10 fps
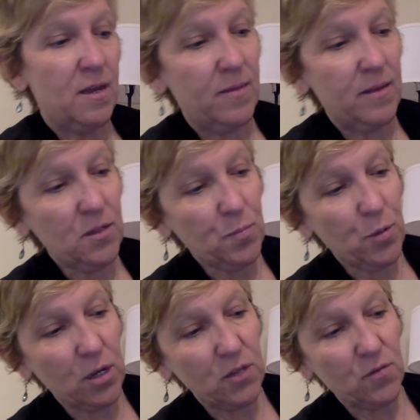This
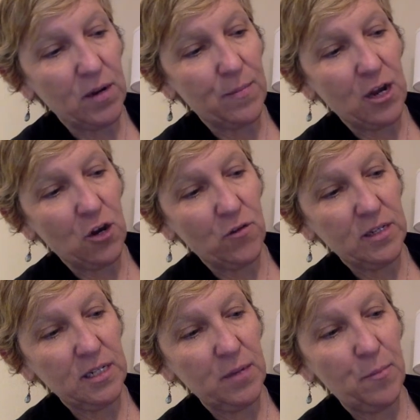book is written by
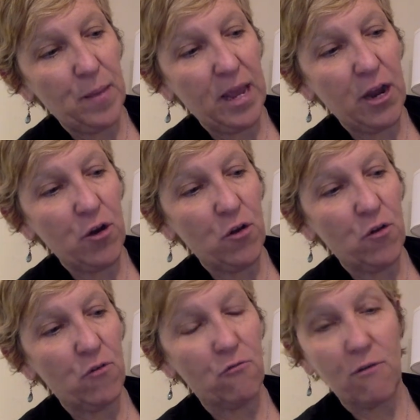Kristin, Baird,
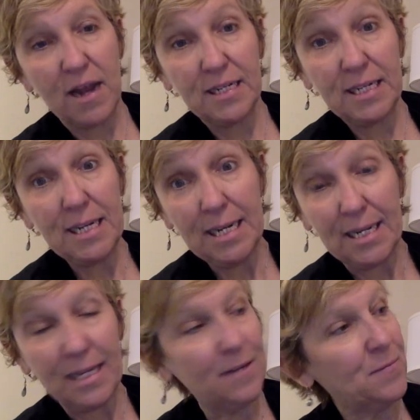
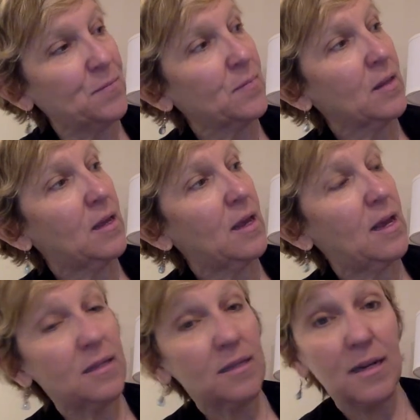Rattini,
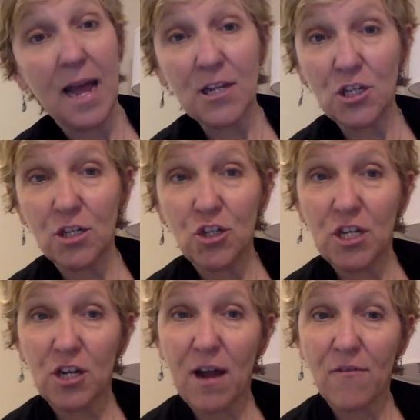and it's a National
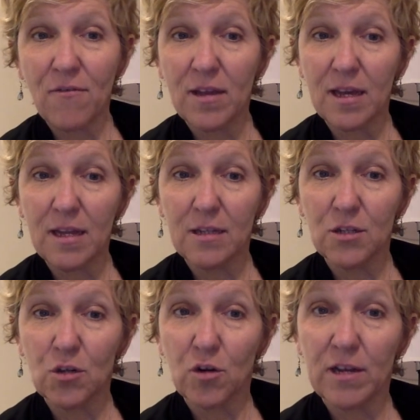Geographic Kids
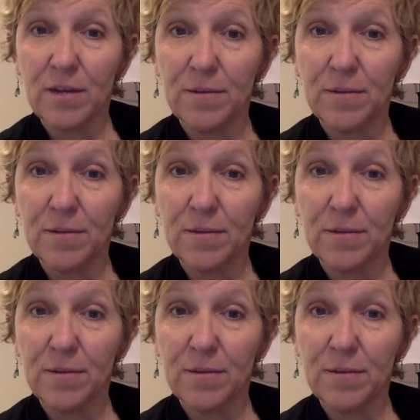story.